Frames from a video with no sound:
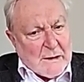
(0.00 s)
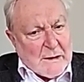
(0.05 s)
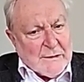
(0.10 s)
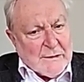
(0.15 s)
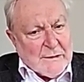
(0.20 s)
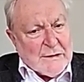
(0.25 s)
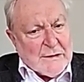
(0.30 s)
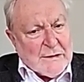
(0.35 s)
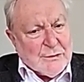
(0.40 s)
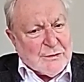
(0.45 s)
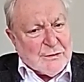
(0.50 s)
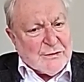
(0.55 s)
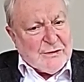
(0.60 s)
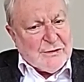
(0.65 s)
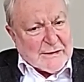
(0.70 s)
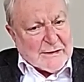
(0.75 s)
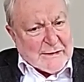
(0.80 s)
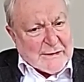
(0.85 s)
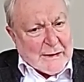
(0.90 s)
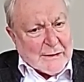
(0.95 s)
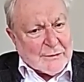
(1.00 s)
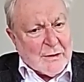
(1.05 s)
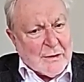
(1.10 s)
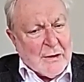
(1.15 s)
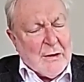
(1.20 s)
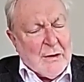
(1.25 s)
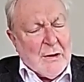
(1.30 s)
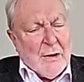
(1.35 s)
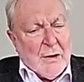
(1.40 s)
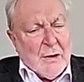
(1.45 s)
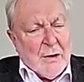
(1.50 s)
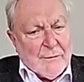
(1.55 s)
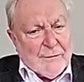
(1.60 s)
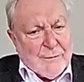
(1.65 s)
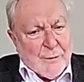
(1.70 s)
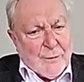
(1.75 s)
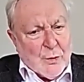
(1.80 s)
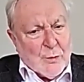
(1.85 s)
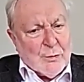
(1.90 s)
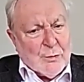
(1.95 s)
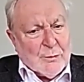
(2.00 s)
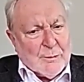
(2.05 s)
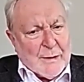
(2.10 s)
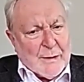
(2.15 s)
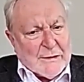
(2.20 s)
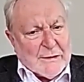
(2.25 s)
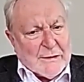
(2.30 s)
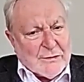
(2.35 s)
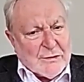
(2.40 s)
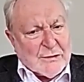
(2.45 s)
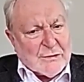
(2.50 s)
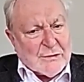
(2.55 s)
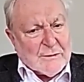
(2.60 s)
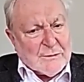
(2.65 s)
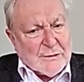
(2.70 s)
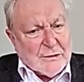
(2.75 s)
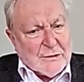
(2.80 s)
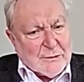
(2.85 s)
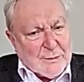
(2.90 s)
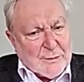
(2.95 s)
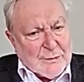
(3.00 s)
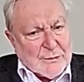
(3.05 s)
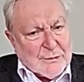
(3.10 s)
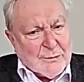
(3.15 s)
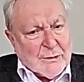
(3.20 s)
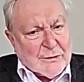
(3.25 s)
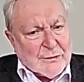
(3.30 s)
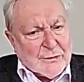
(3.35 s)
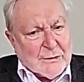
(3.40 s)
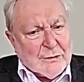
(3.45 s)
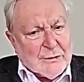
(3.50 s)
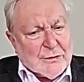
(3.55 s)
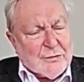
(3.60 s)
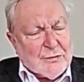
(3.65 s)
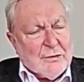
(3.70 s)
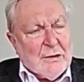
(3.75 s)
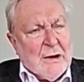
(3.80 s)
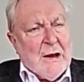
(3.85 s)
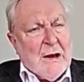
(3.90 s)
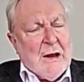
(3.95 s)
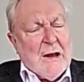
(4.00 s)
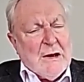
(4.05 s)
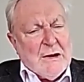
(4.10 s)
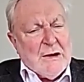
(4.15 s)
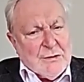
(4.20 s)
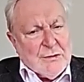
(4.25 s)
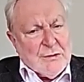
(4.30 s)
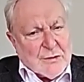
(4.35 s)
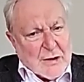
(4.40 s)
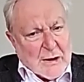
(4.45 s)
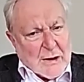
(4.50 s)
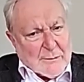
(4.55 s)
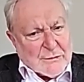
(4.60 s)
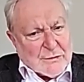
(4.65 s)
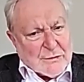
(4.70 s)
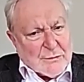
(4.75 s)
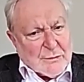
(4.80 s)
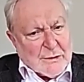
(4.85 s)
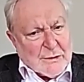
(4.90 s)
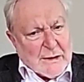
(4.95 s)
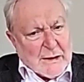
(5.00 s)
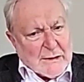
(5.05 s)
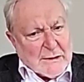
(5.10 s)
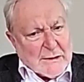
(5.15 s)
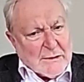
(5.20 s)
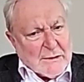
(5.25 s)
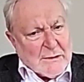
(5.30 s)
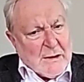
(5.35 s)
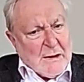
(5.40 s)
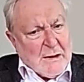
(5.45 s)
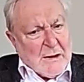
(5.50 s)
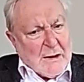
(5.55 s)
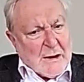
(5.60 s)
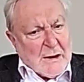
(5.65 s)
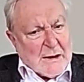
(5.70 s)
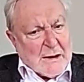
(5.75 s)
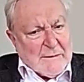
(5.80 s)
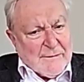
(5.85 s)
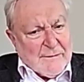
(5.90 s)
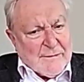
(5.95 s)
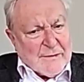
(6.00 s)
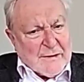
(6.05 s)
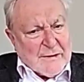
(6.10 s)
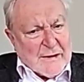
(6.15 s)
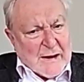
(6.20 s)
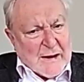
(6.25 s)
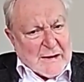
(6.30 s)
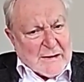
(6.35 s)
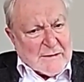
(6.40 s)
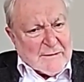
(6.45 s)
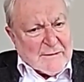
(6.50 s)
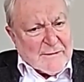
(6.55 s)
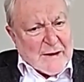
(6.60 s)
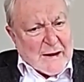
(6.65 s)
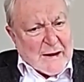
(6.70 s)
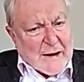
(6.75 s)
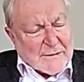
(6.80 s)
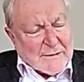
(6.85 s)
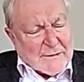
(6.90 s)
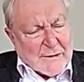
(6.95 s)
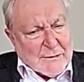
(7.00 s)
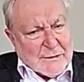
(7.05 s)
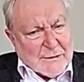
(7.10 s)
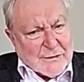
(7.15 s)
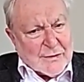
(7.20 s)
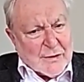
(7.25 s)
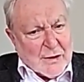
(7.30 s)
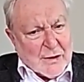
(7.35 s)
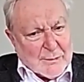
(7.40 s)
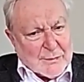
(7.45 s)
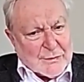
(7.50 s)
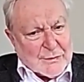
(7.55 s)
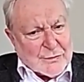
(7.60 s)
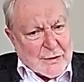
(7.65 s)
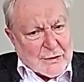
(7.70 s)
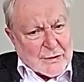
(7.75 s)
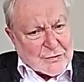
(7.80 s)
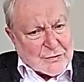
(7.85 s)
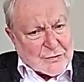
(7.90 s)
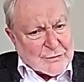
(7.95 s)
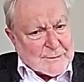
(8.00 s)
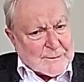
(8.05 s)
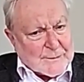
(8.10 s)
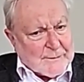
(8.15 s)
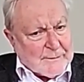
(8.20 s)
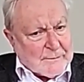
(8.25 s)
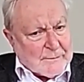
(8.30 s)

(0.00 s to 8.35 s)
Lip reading: And you set out a formal basis of dispute resolution. You come to an end. And if at the end of that, there is an arbitration,